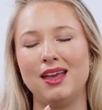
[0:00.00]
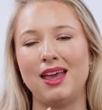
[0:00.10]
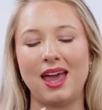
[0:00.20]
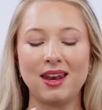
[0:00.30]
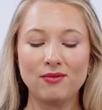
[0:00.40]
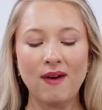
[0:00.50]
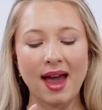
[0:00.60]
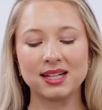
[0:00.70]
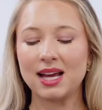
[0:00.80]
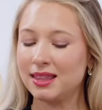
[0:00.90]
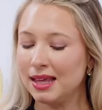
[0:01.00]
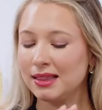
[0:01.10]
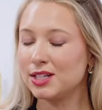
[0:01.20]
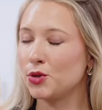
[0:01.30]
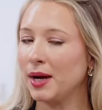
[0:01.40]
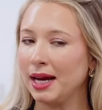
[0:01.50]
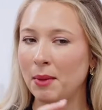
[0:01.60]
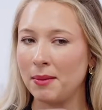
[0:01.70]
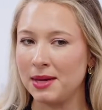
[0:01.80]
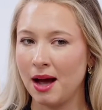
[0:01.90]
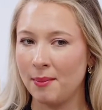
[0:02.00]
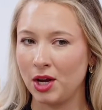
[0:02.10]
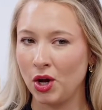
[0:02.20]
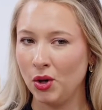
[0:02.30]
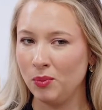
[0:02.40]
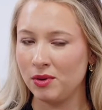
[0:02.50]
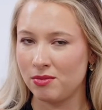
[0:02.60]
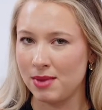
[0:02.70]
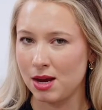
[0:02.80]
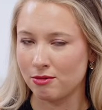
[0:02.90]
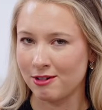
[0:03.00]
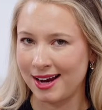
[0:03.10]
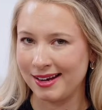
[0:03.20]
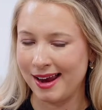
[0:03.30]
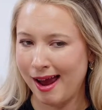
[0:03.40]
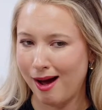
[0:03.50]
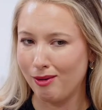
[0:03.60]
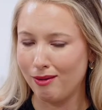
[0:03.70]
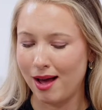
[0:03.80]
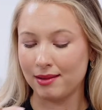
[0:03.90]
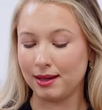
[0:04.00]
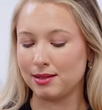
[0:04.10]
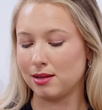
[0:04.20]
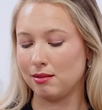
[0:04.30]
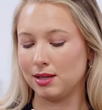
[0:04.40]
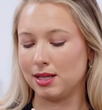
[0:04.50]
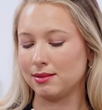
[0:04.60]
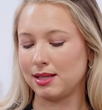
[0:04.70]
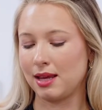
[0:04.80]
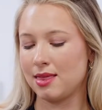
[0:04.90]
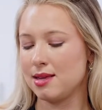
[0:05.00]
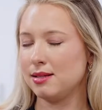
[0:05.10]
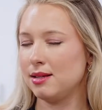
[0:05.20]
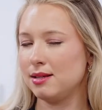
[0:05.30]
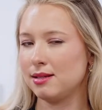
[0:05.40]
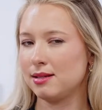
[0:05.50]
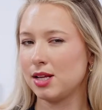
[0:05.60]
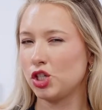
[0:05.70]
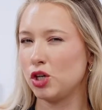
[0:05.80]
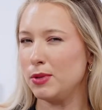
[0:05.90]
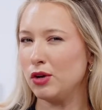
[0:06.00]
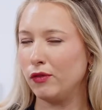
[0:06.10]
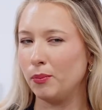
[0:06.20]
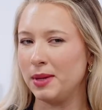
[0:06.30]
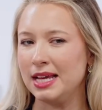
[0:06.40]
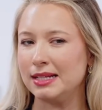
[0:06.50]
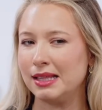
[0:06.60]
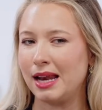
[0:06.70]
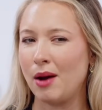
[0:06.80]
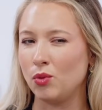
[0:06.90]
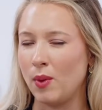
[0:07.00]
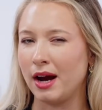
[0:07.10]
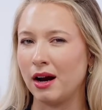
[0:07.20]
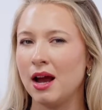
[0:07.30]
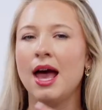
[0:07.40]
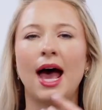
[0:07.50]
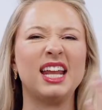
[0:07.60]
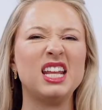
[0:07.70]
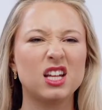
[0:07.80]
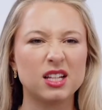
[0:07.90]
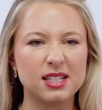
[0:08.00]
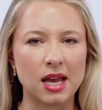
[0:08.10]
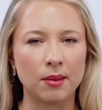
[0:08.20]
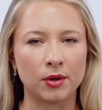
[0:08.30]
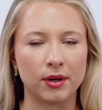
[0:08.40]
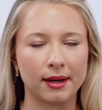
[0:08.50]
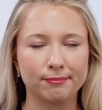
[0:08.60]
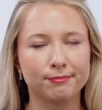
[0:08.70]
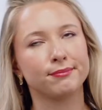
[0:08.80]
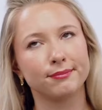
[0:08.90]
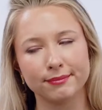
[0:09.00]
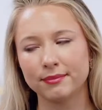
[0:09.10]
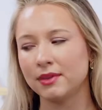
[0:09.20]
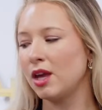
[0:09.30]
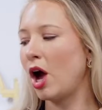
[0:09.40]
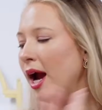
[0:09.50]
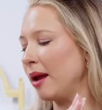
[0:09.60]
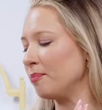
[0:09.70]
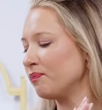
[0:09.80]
And in fact, I think this ring might be coming home with me right now. I saw it. I was like, this is such a beautiful piece that I would wear. I need a good statement ring. All right.